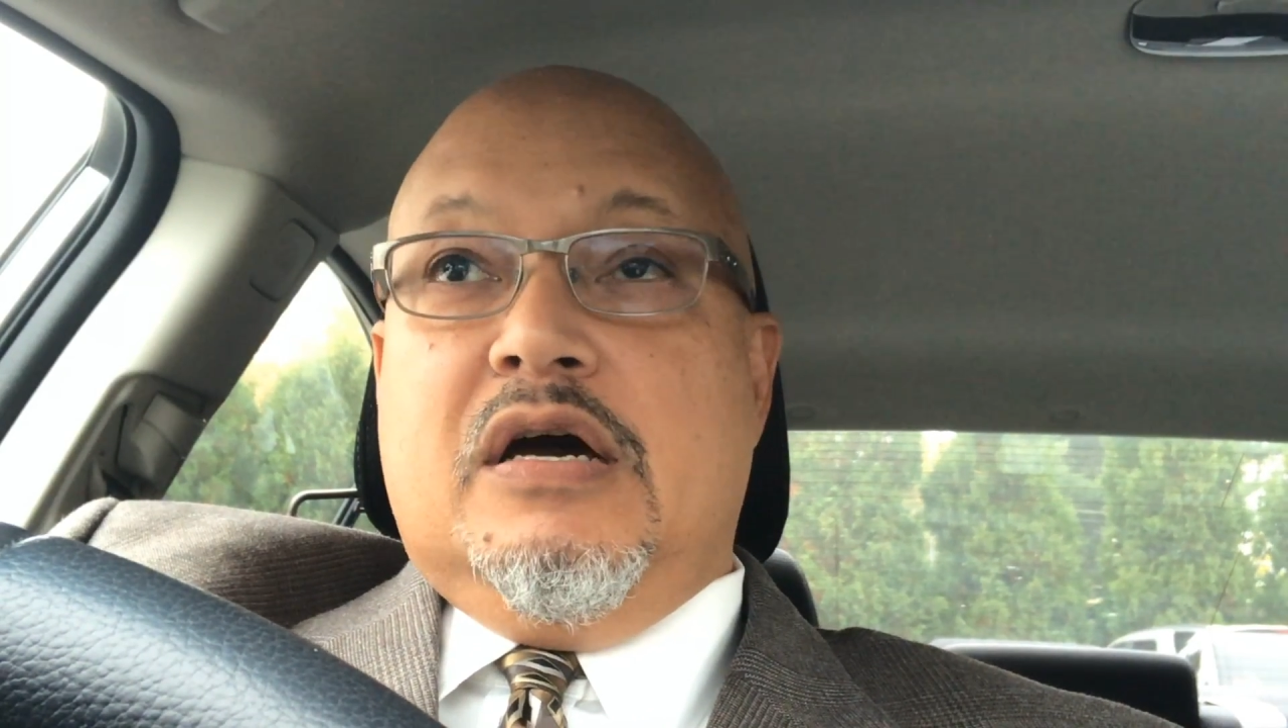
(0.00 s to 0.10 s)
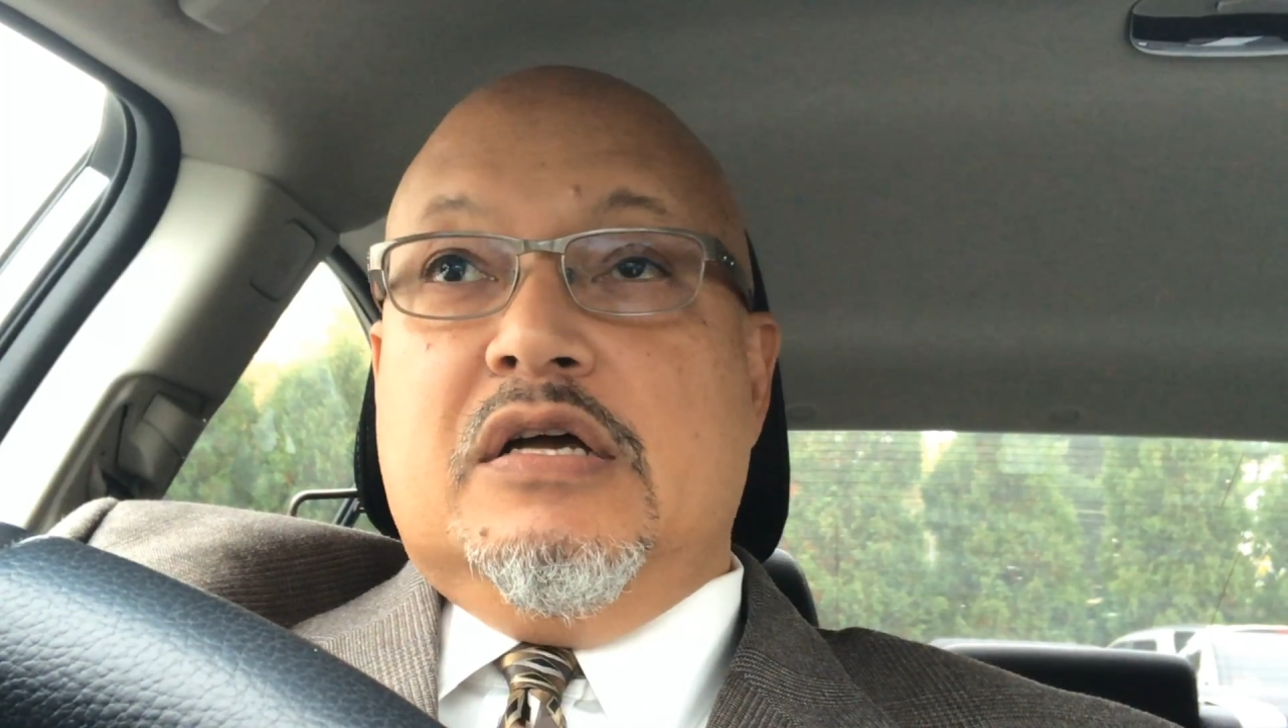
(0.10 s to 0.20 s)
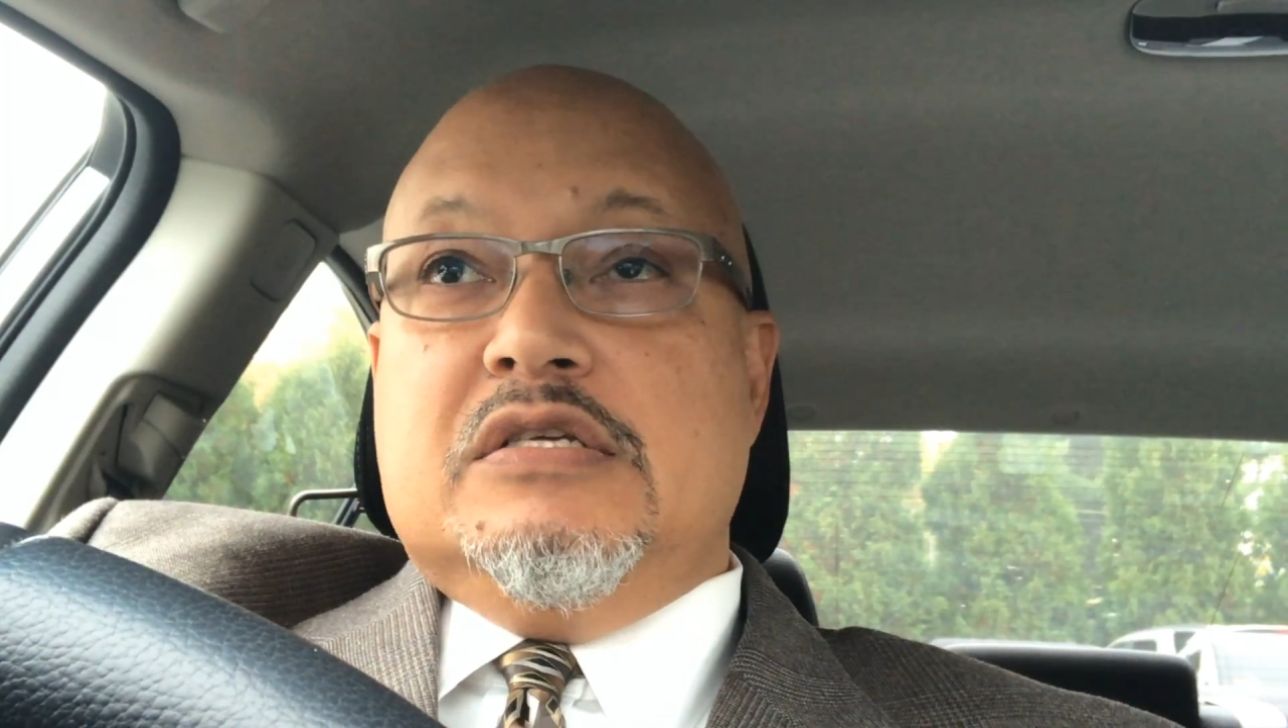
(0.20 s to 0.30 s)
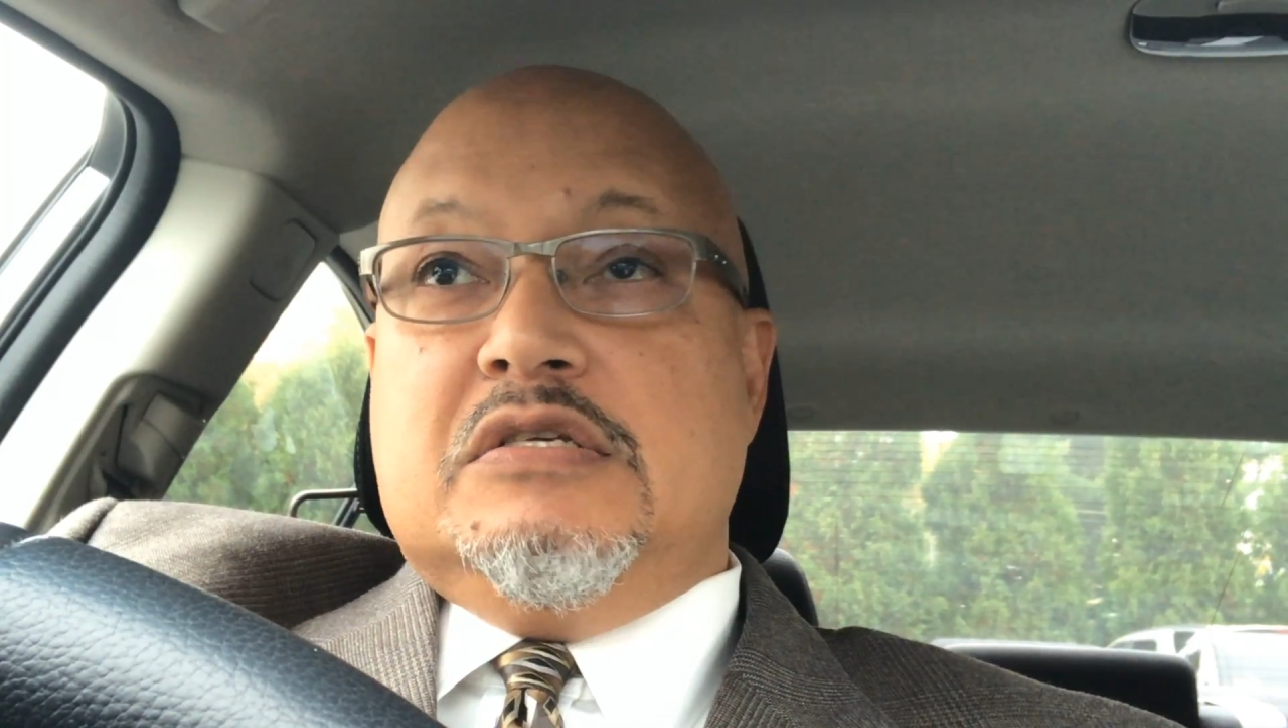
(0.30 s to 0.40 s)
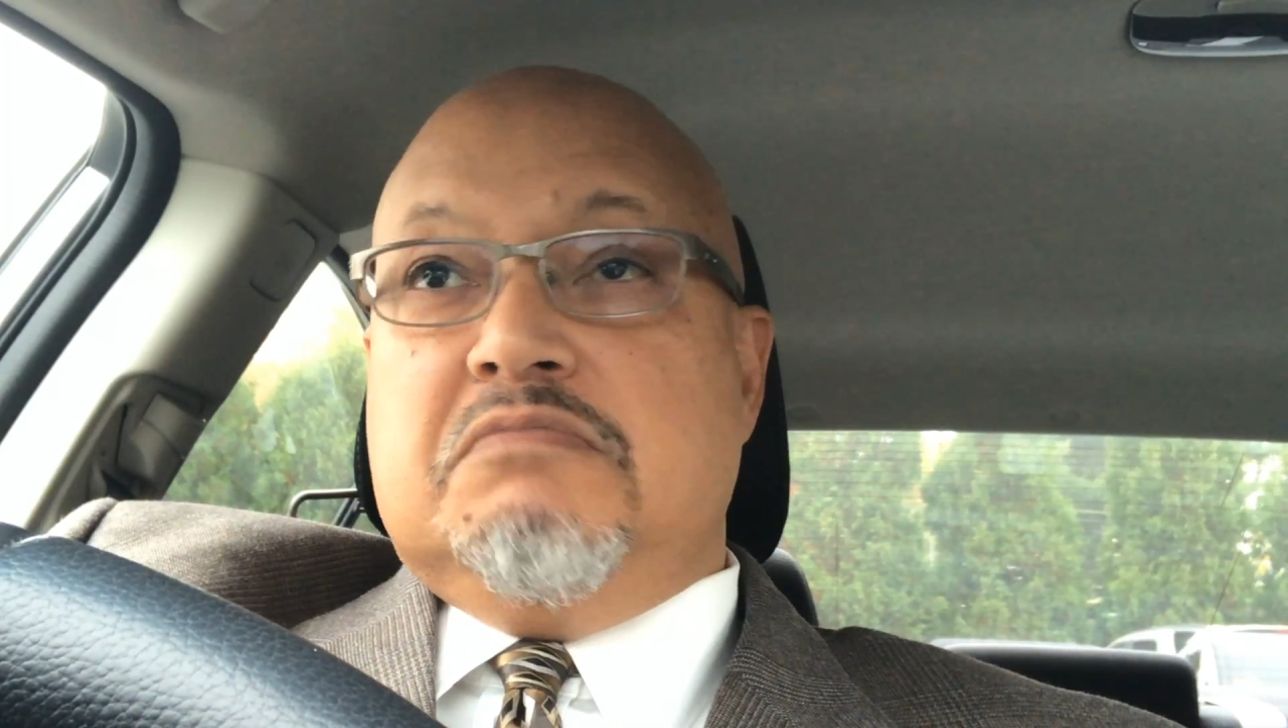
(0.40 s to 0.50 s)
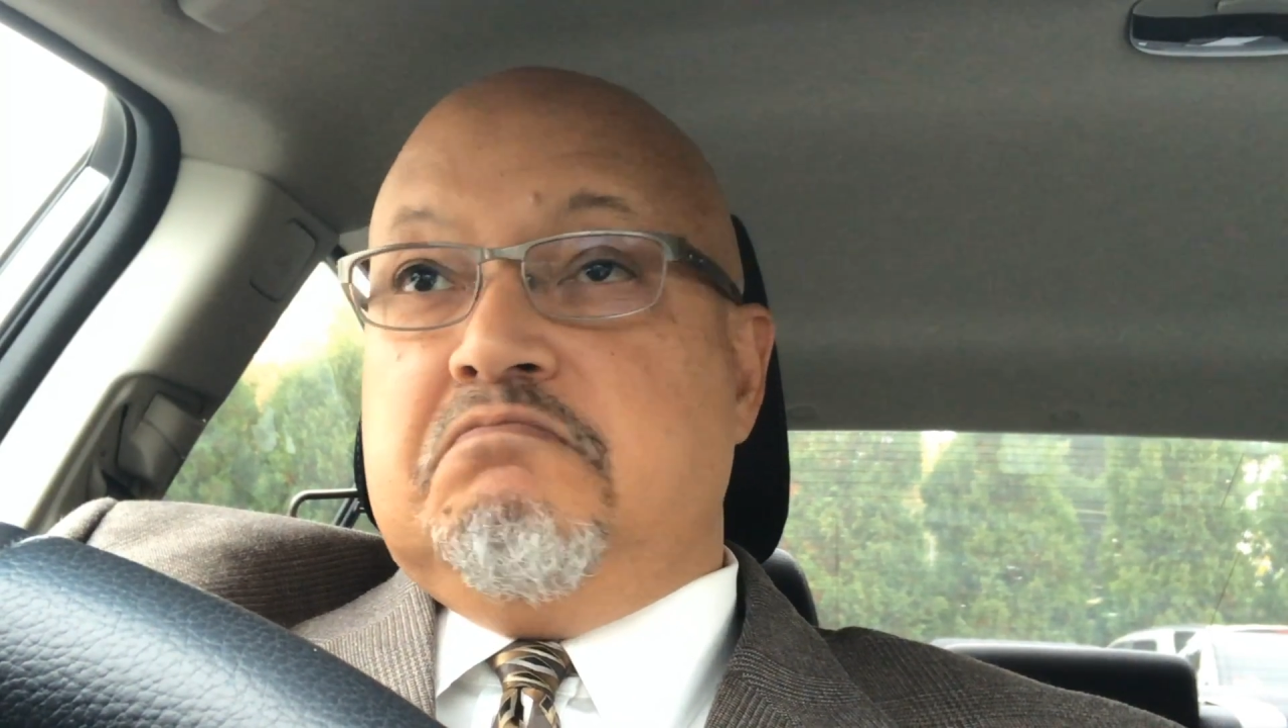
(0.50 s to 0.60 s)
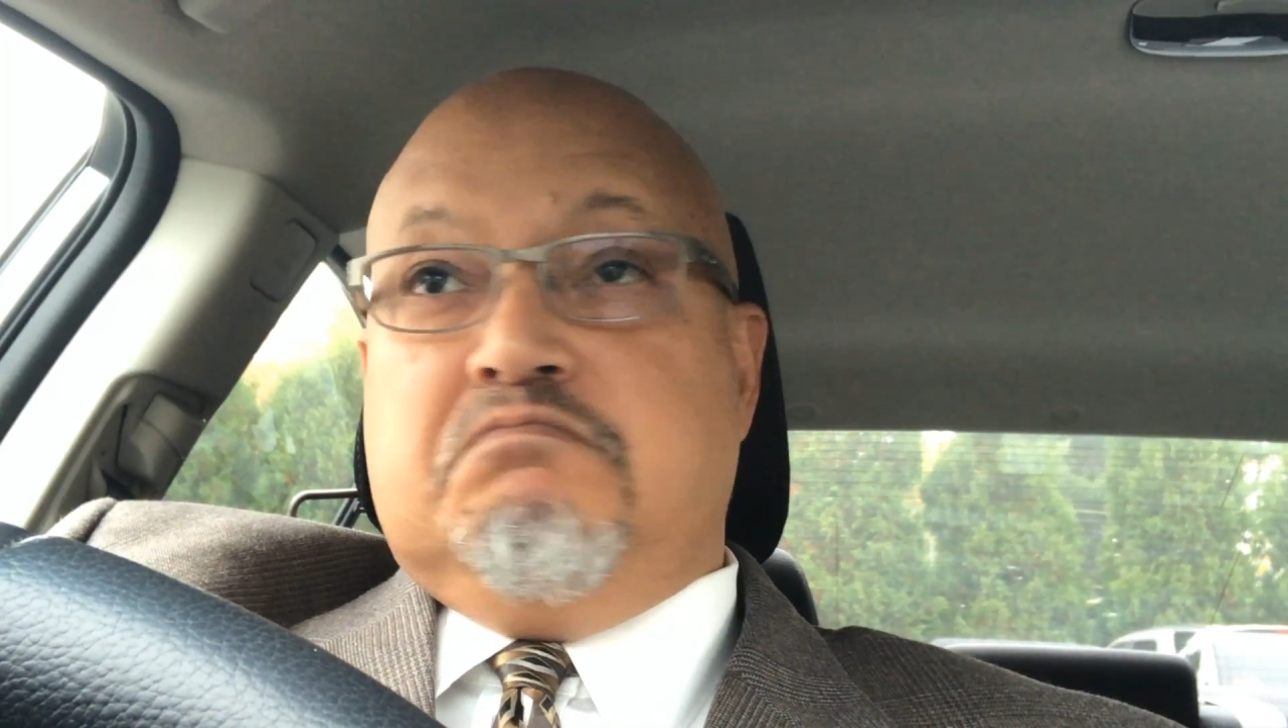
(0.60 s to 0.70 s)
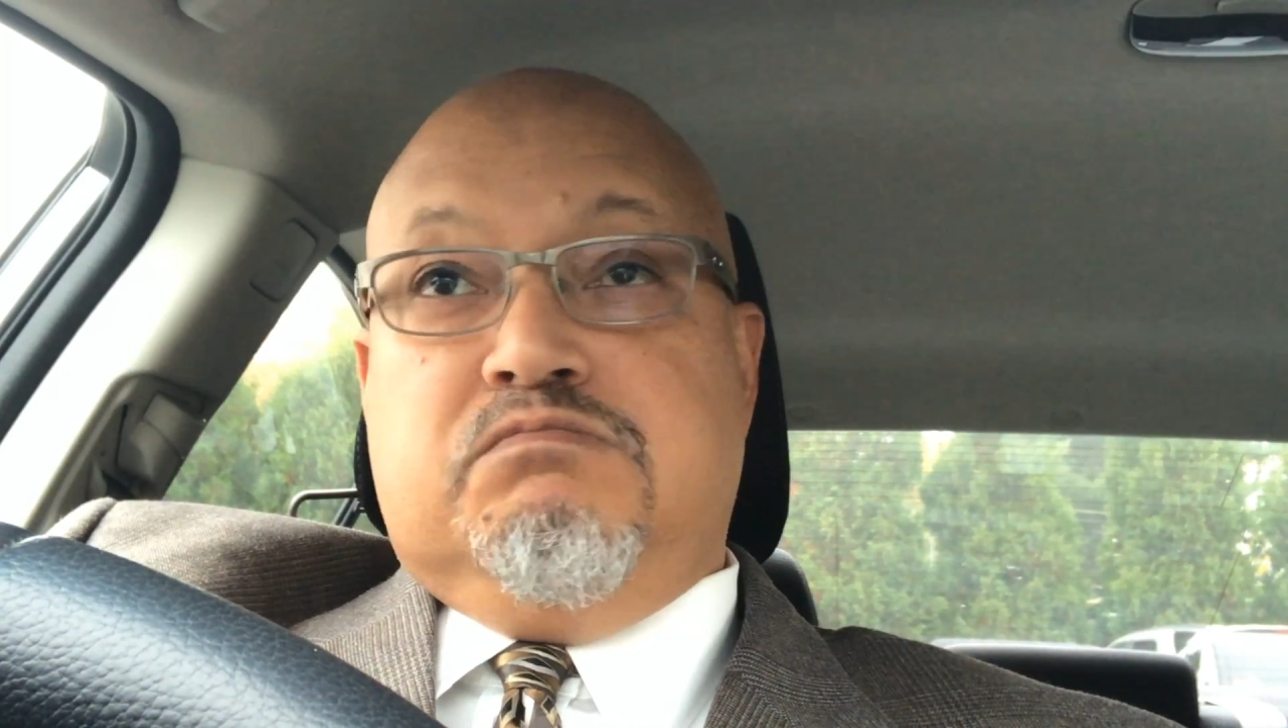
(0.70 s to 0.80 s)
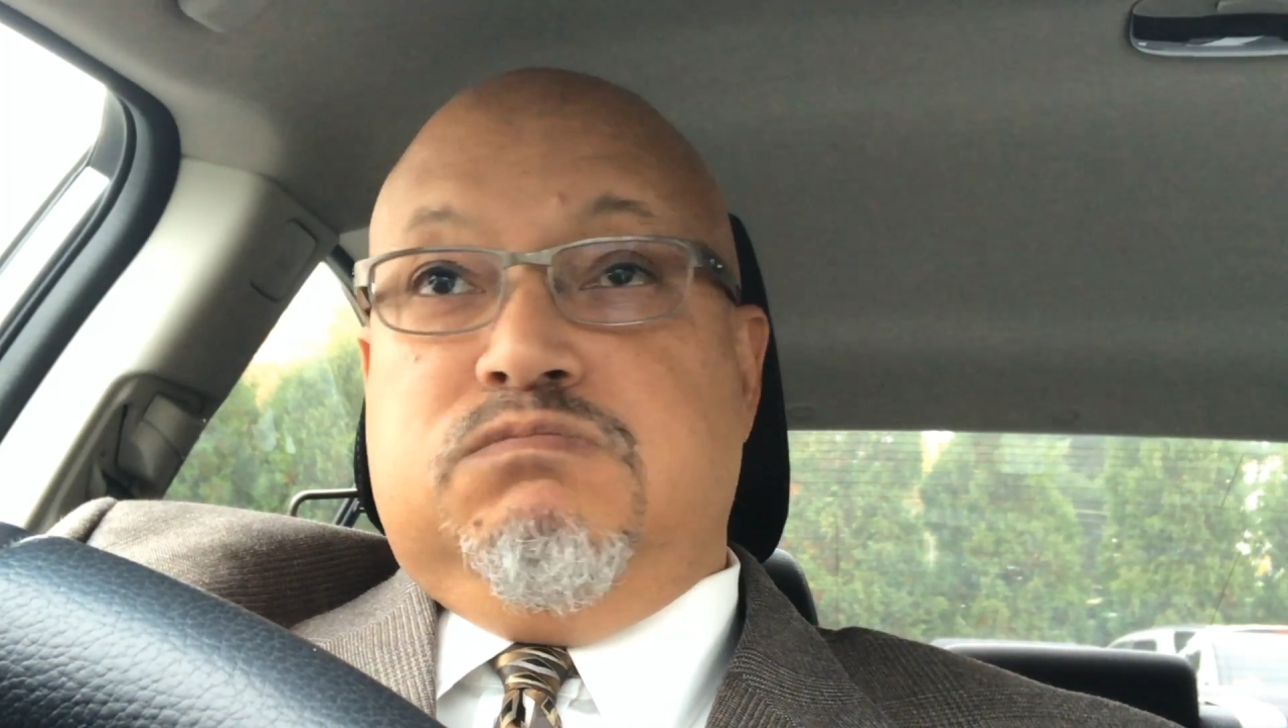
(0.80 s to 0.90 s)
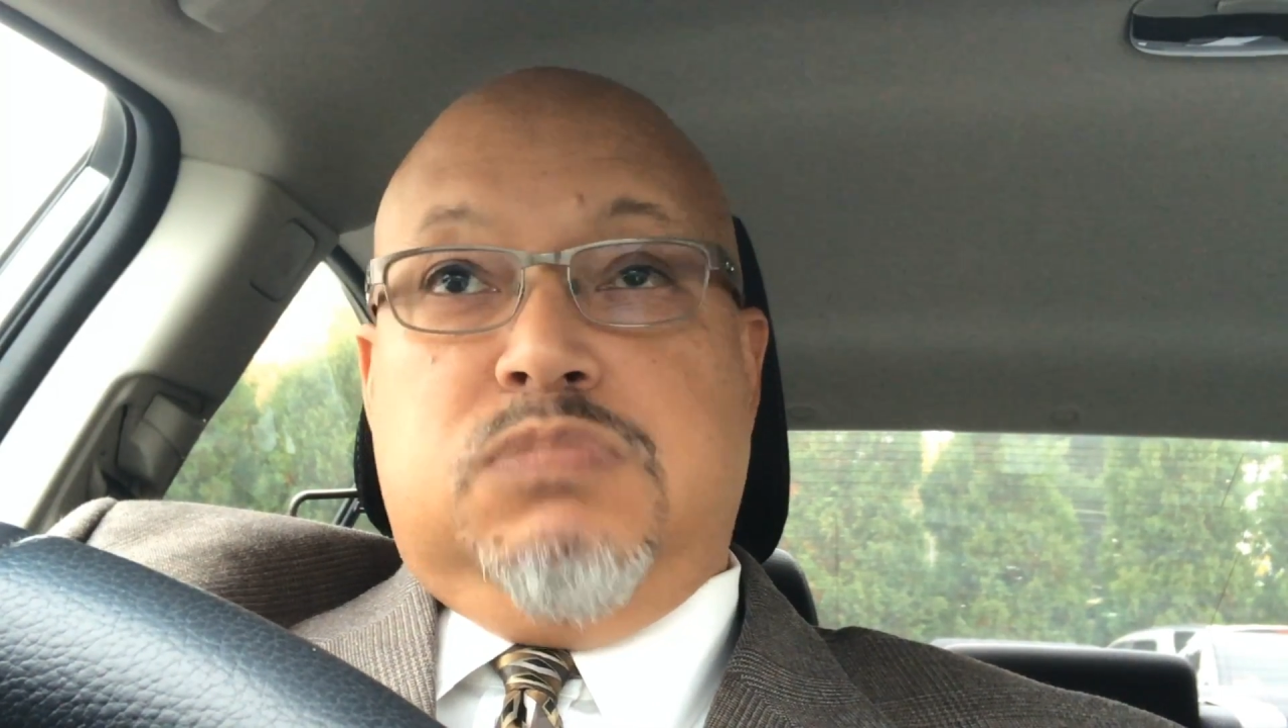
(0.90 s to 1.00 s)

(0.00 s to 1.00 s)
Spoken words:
does